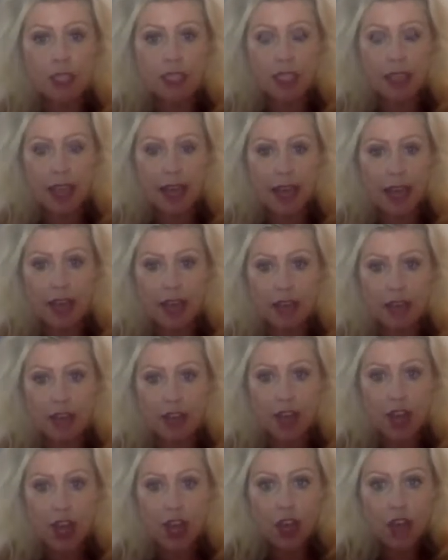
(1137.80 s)
have
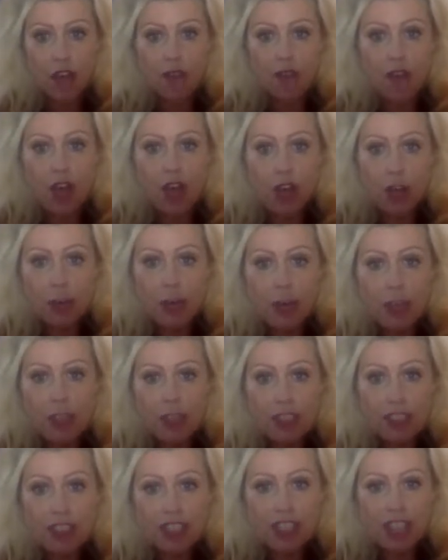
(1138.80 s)
a far better
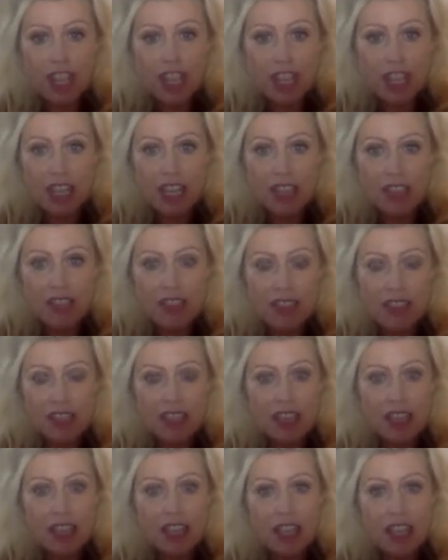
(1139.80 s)
chance
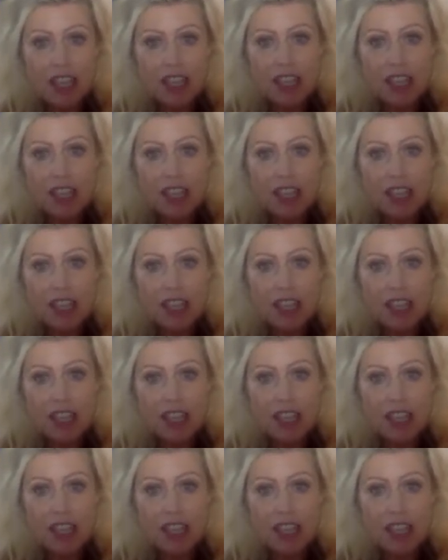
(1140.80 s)
in